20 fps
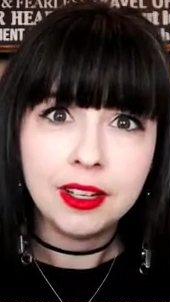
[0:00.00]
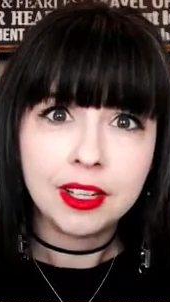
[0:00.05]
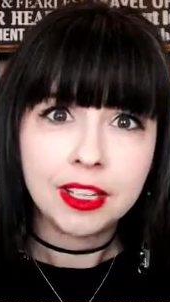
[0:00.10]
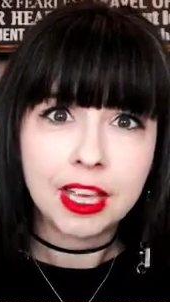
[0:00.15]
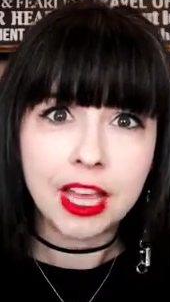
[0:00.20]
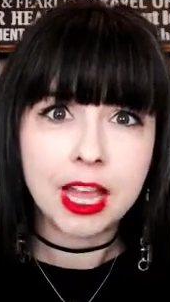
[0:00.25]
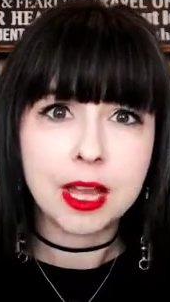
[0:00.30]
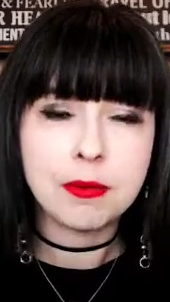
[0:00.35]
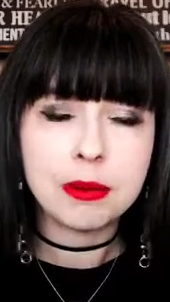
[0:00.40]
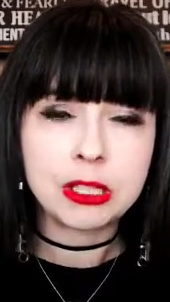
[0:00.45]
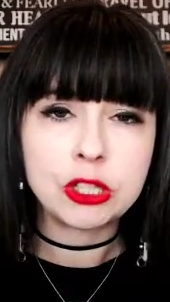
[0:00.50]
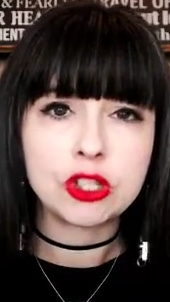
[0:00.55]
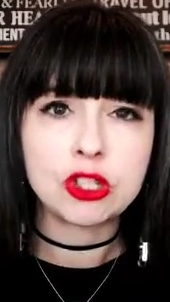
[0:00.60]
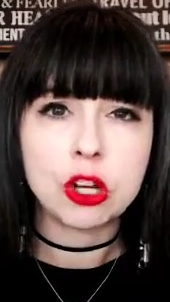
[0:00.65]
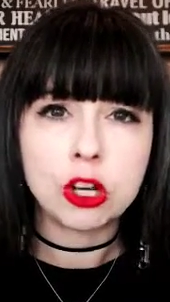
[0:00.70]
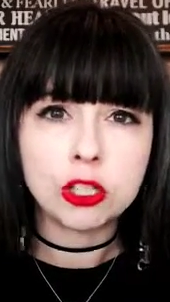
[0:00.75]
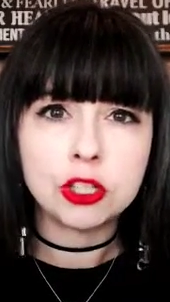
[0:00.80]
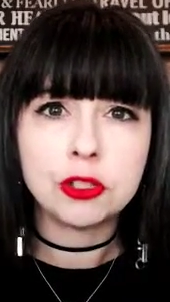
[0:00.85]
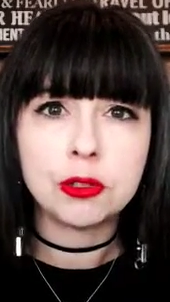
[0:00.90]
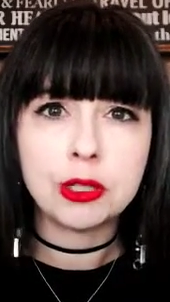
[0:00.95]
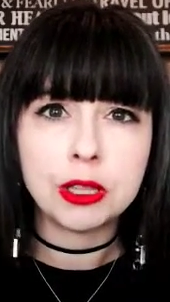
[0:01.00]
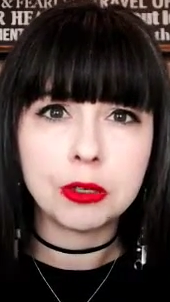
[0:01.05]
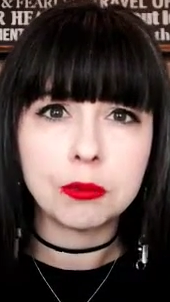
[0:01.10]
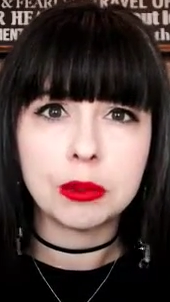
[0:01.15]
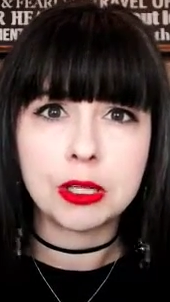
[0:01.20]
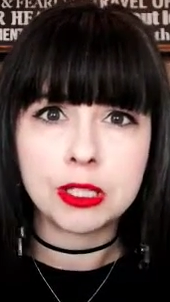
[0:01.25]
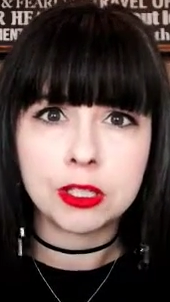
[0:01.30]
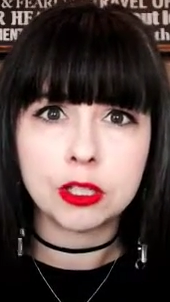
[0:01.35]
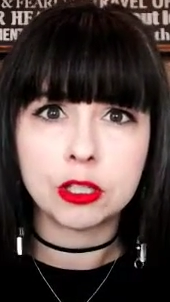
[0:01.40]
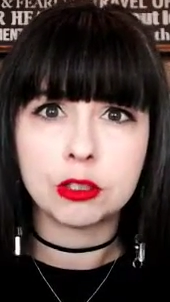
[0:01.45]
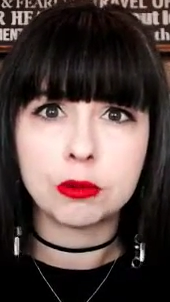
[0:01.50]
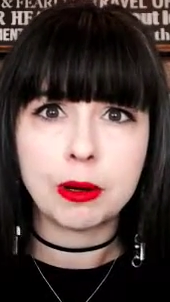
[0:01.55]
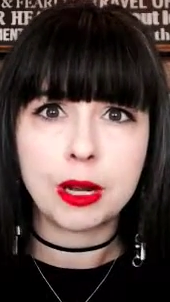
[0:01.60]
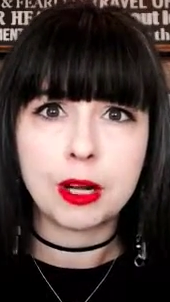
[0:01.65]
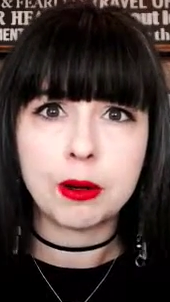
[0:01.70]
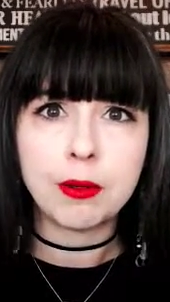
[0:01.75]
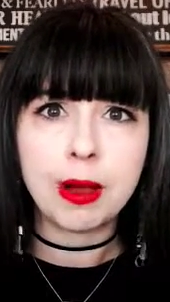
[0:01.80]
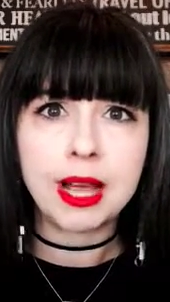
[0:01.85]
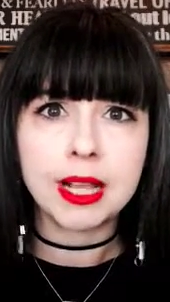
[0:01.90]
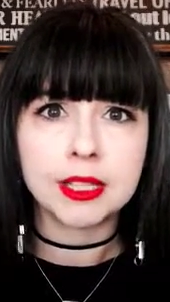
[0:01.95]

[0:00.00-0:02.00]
Okay, but start doing the research right away.